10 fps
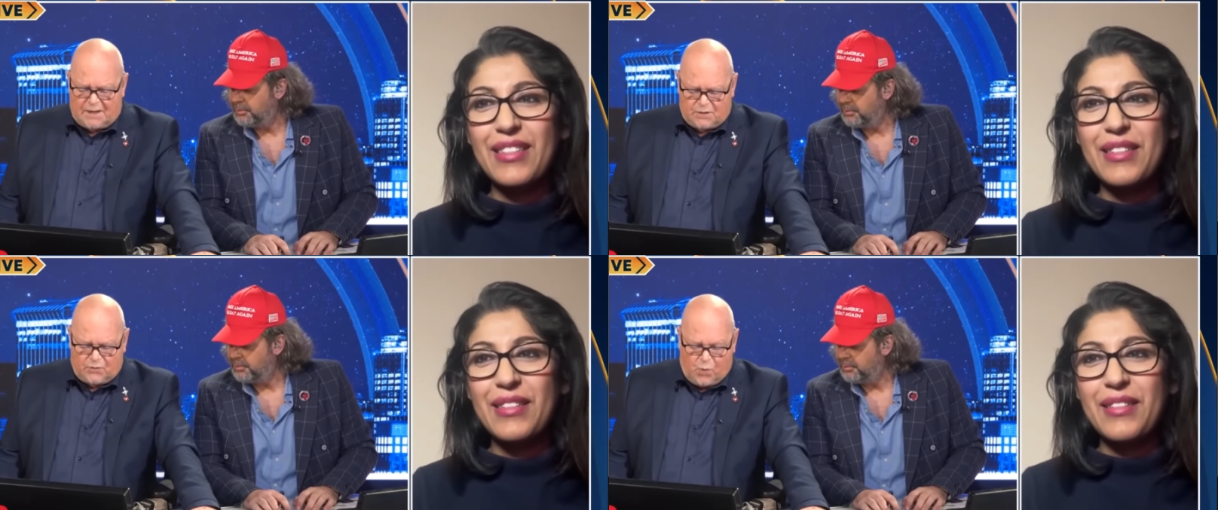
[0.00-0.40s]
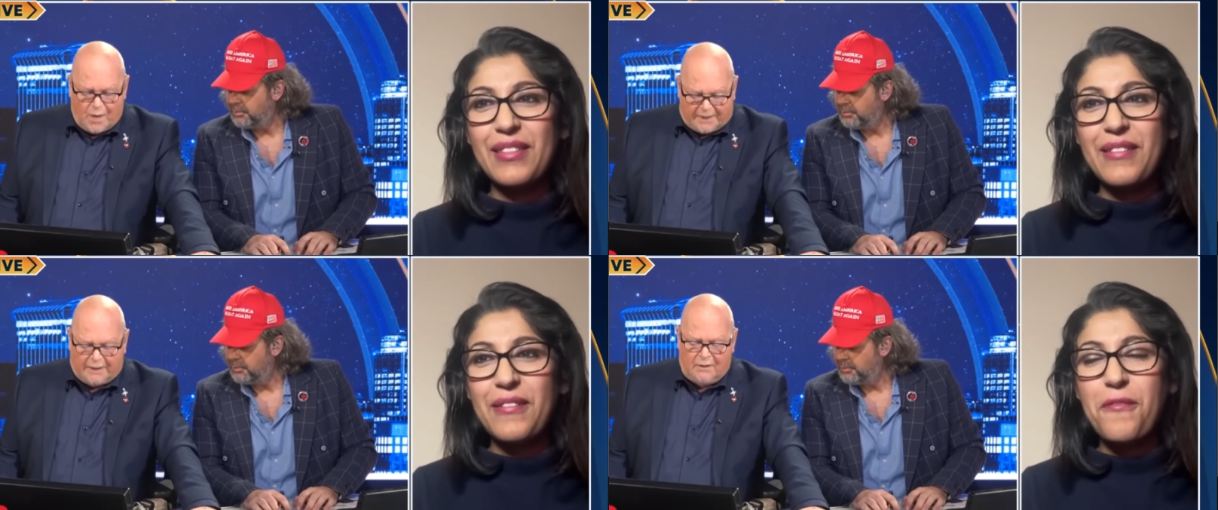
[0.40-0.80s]
Speaker 1: of
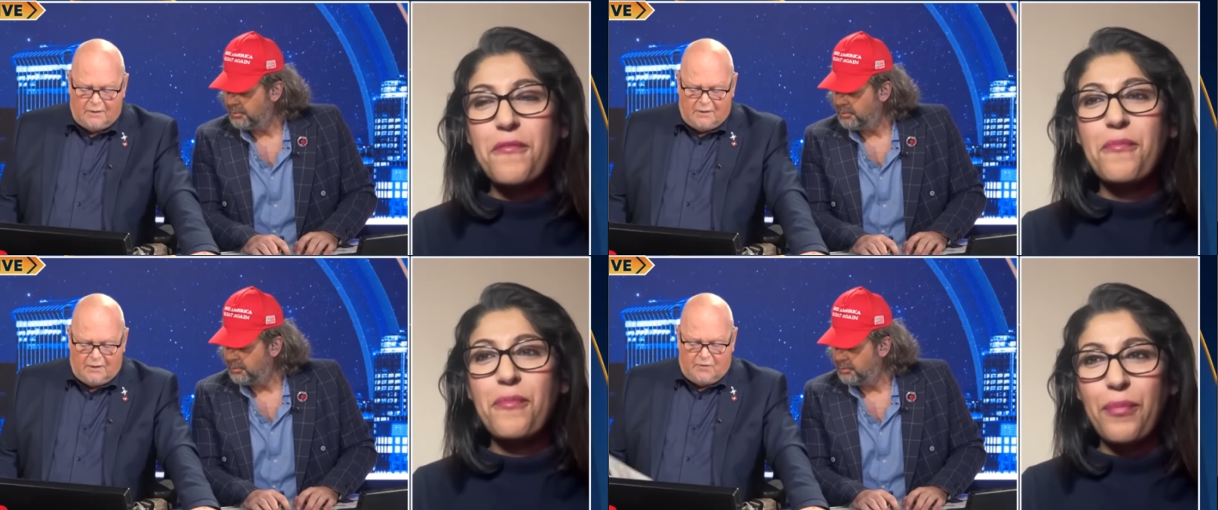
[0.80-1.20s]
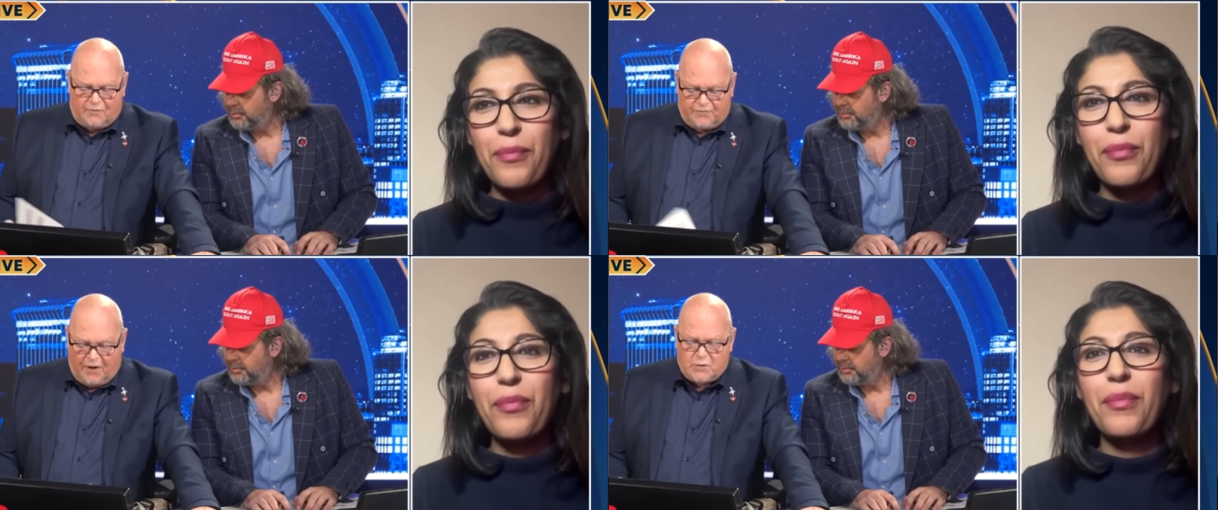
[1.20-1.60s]
women
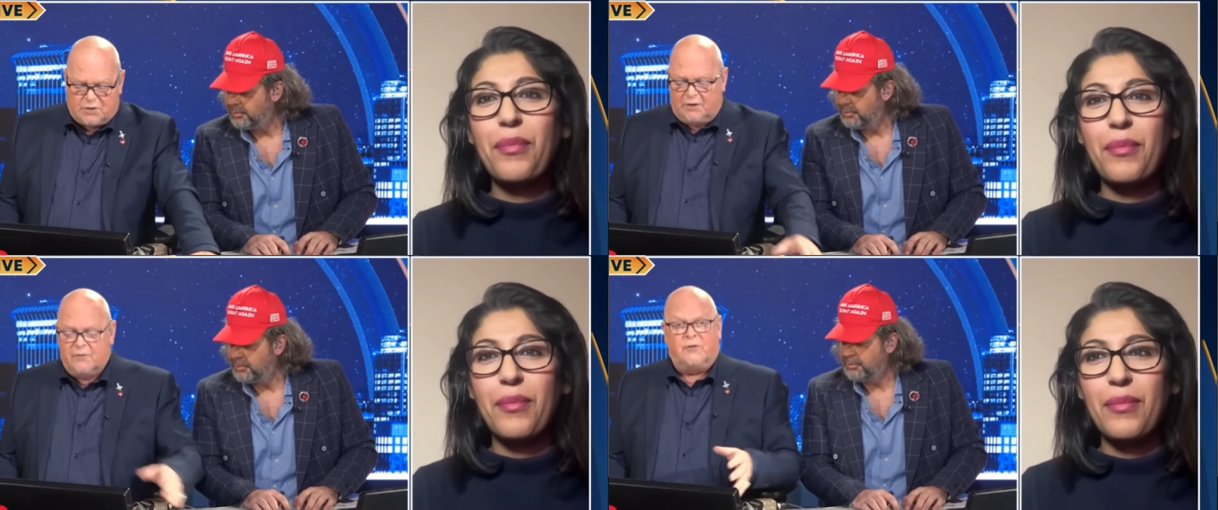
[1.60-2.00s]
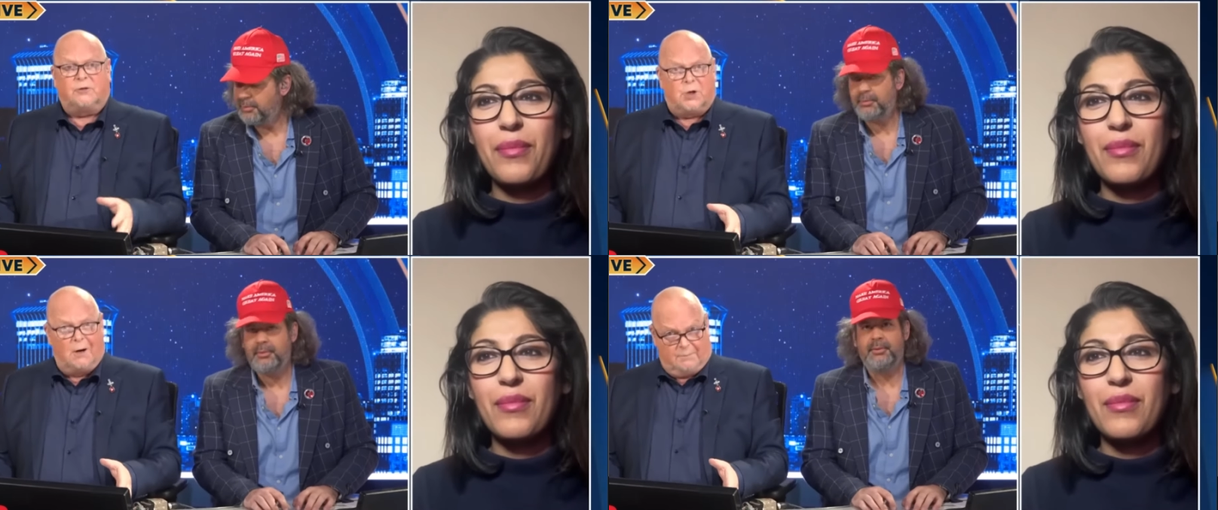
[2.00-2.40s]
voted for
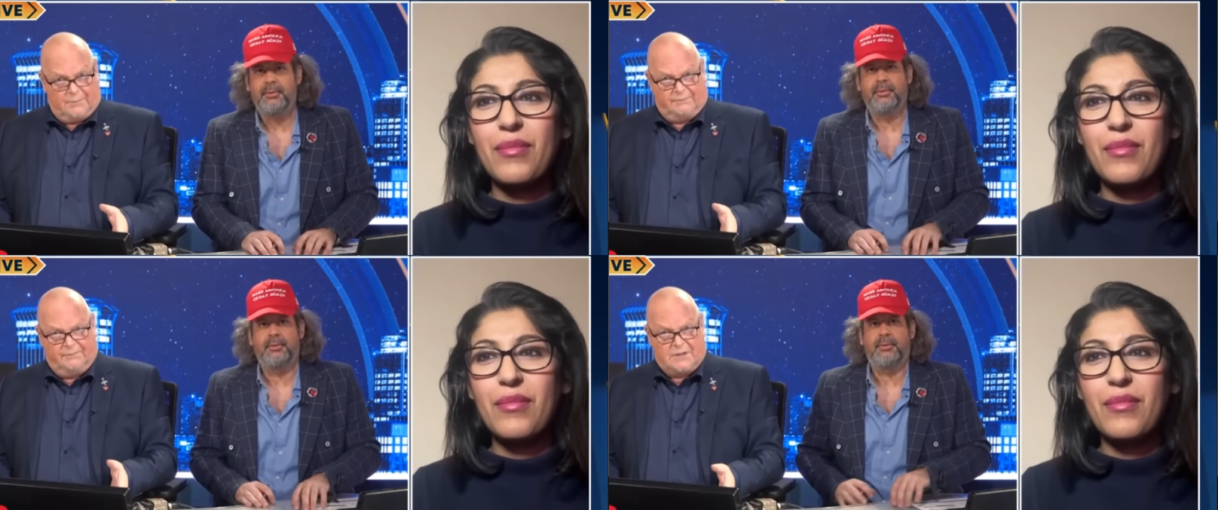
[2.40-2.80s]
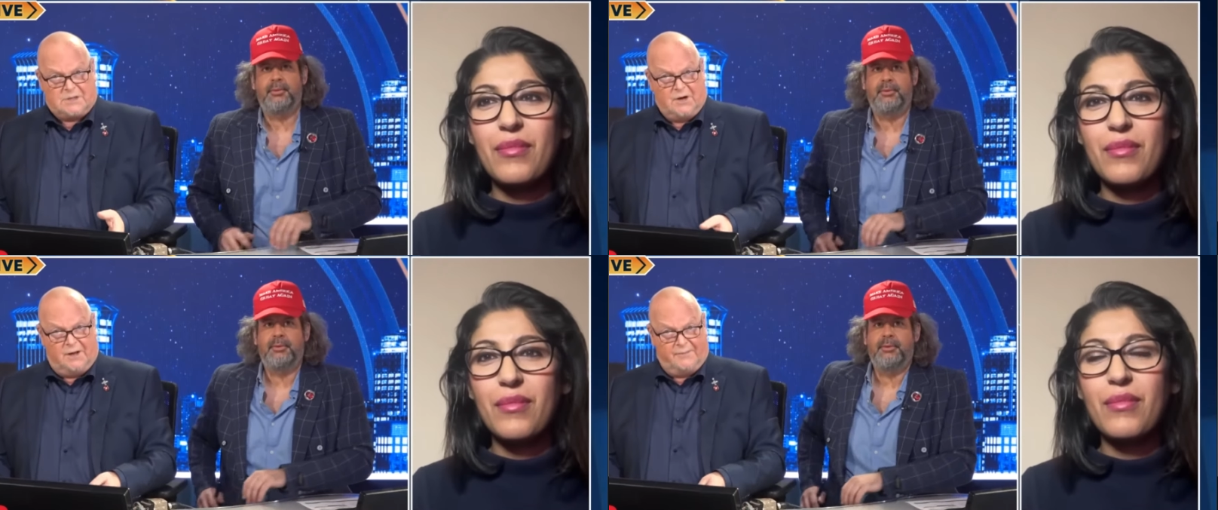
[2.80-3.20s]
Trump
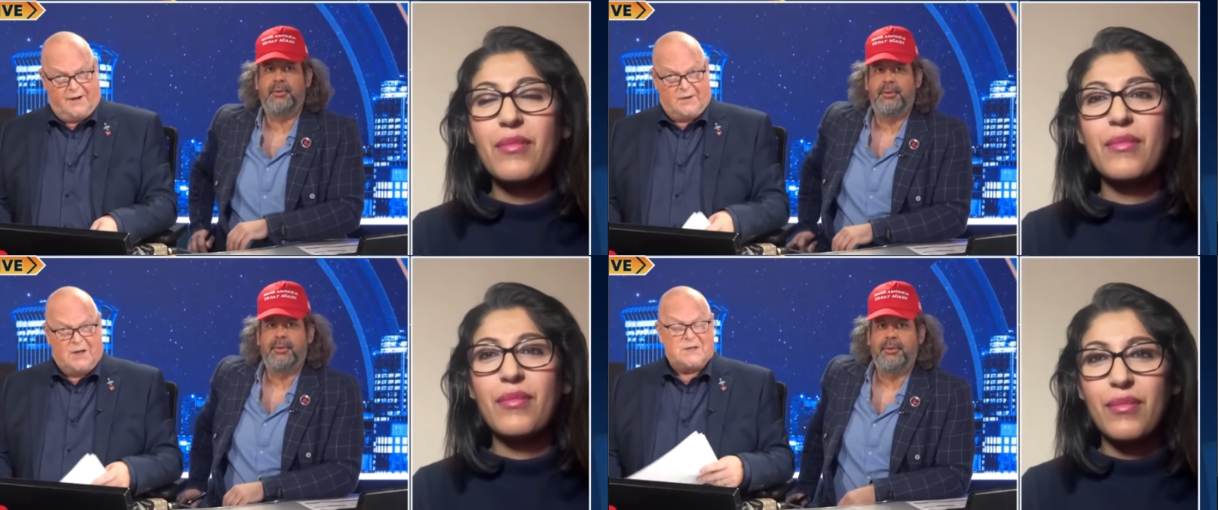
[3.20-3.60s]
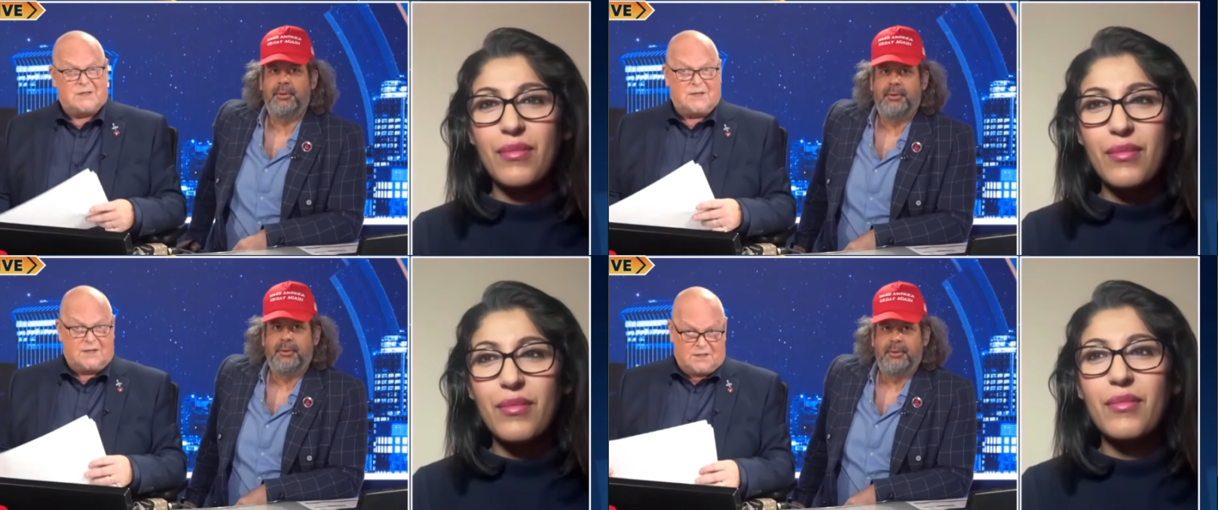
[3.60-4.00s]
this time round.
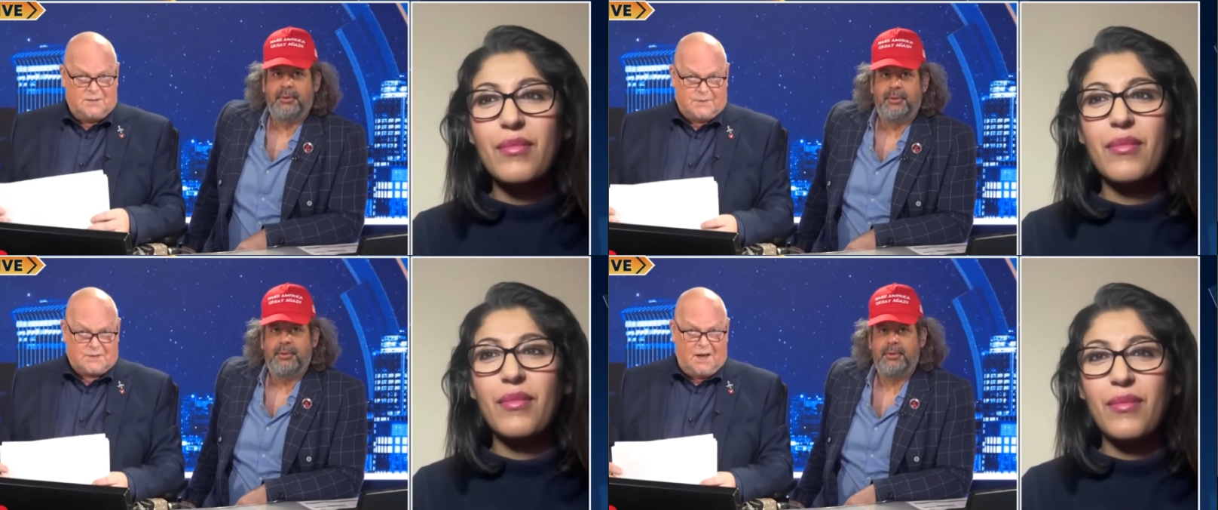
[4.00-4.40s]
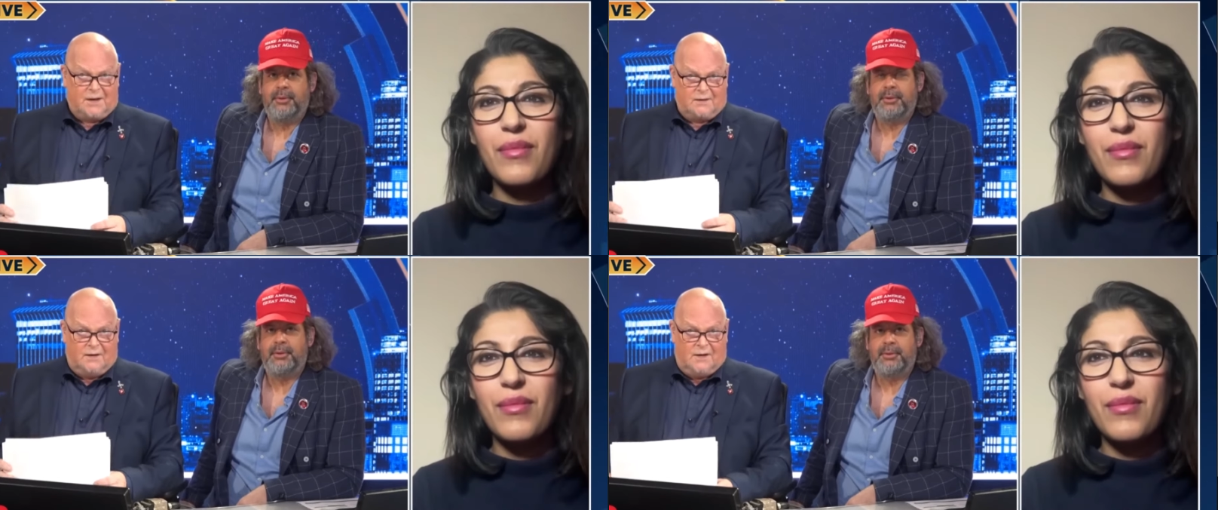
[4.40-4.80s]

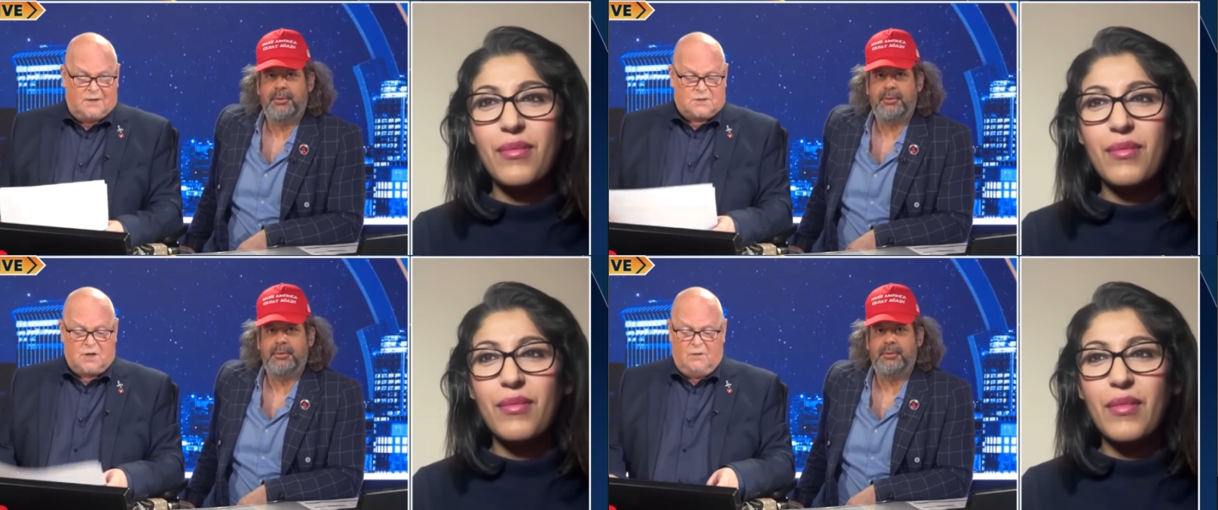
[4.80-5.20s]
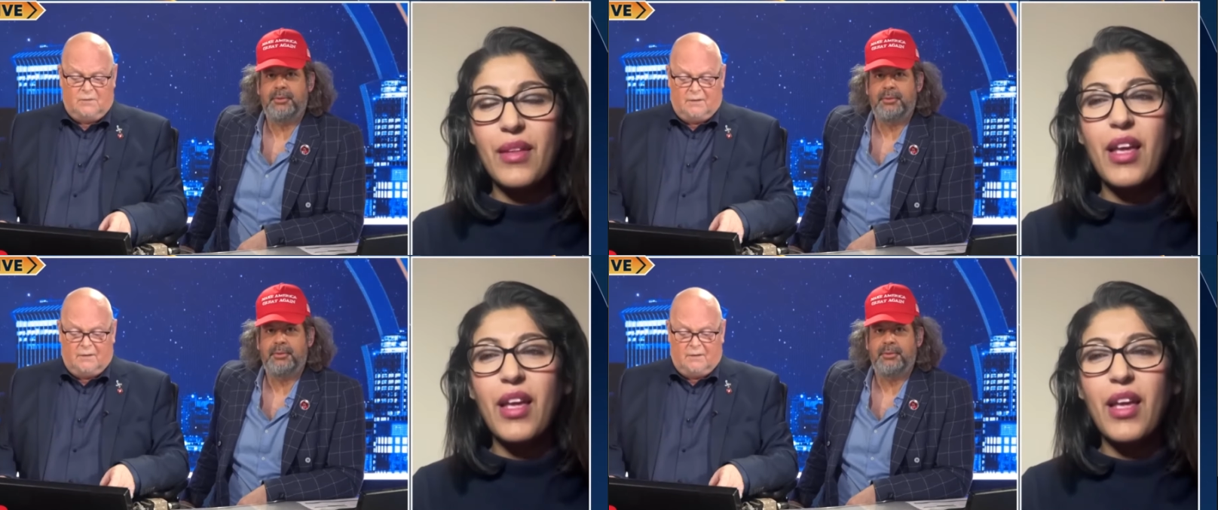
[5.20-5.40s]
60%. So